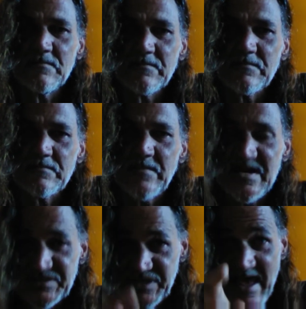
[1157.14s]
It's
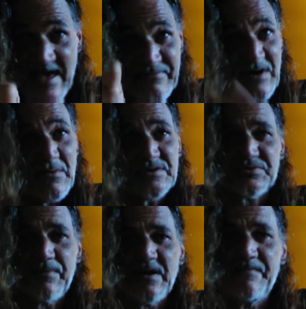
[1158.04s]
everyone's
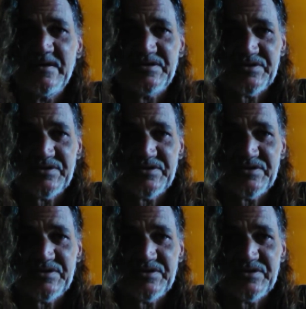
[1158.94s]
purpose.